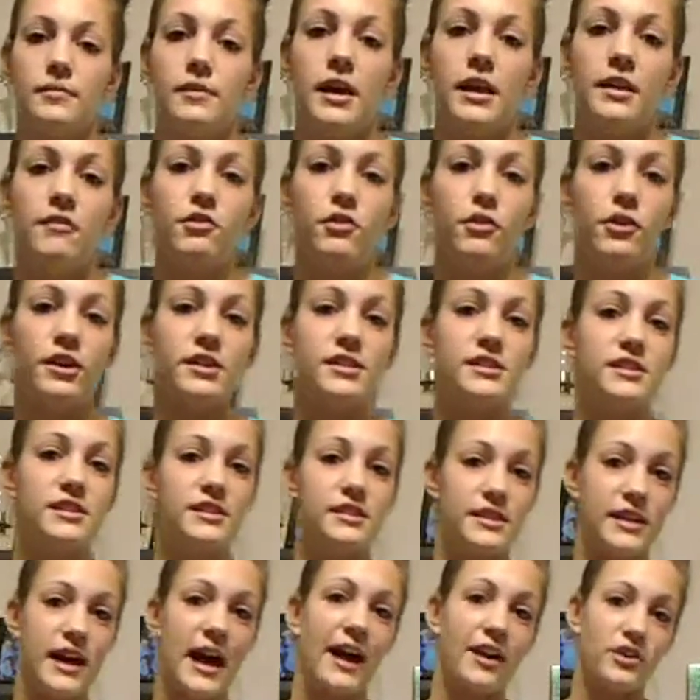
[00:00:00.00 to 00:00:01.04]
And of course,
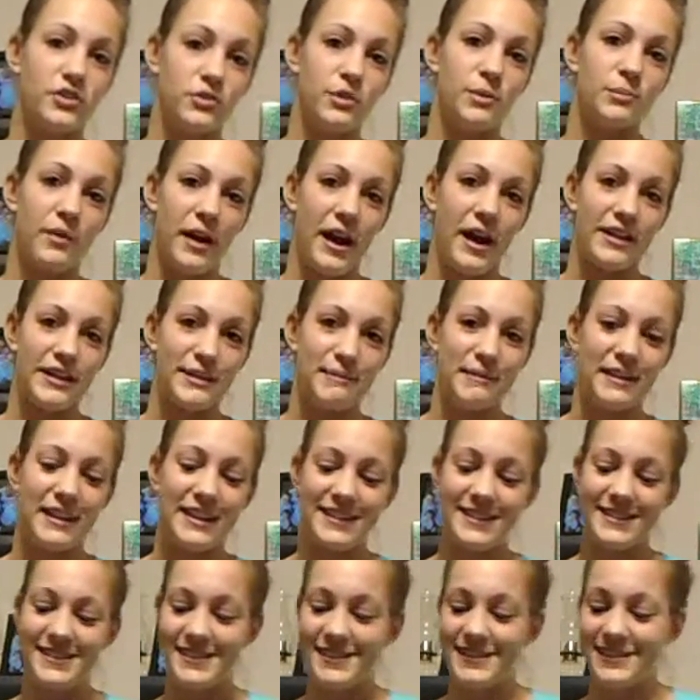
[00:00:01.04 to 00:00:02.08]
the actual brownie
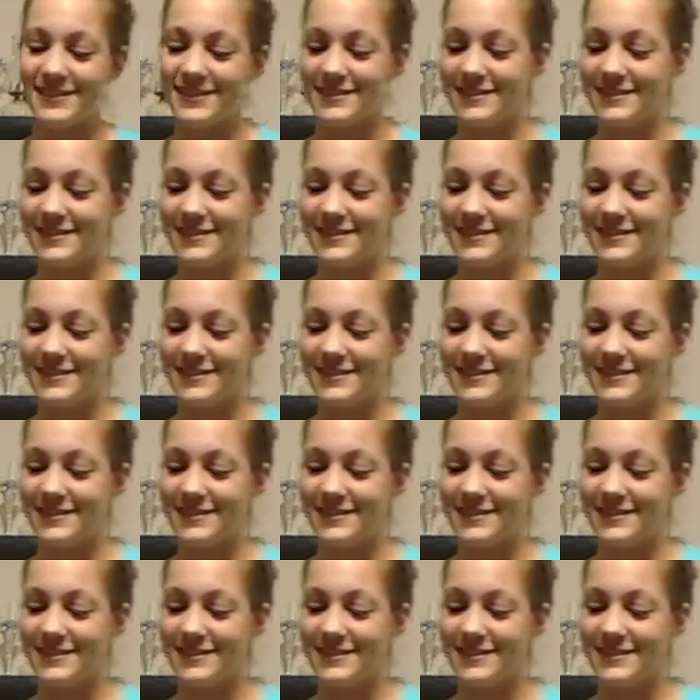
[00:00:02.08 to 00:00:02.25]
mix.